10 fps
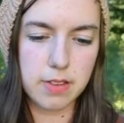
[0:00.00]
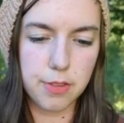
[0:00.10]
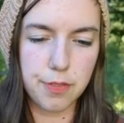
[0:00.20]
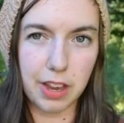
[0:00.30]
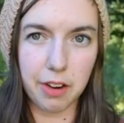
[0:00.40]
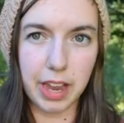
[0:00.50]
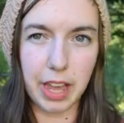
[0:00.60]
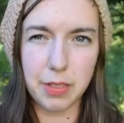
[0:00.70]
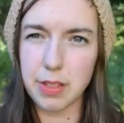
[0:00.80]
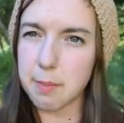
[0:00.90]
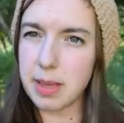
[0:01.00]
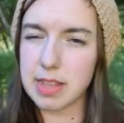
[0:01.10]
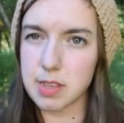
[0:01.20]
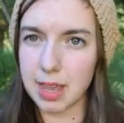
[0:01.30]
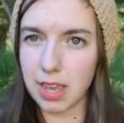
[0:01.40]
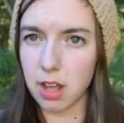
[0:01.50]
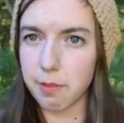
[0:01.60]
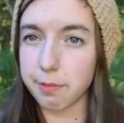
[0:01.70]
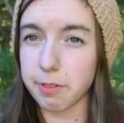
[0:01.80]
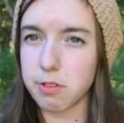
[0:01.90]
fingering. I think the mittens might call
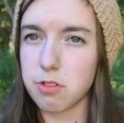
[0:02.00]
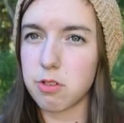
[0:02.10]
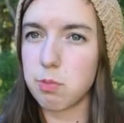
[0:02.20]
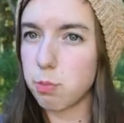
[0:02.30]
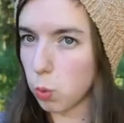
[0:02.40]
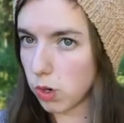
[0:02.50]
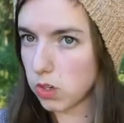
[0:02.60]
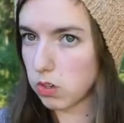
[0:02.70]
for sport.